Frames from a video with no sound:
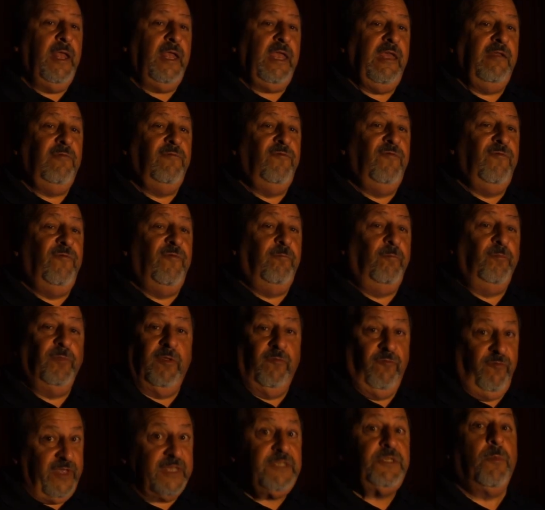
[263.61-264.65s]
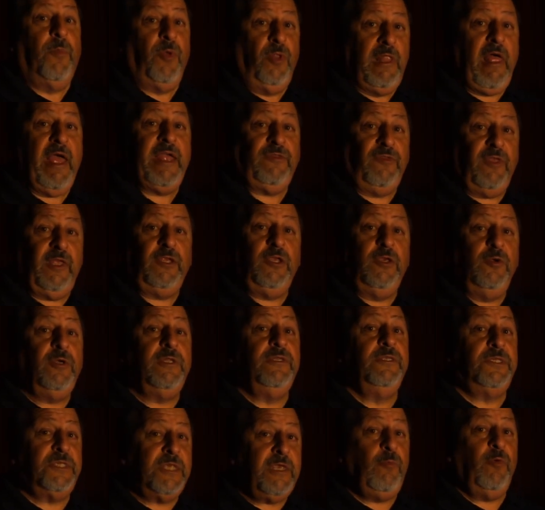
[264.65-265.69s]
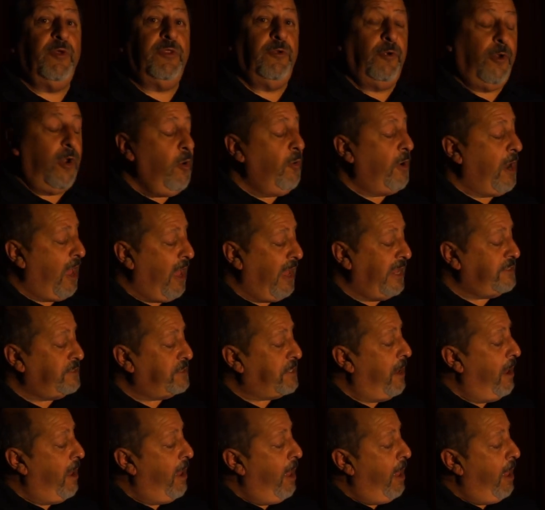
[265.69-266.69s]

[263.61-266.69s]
invisible light that you can see with your own eyes.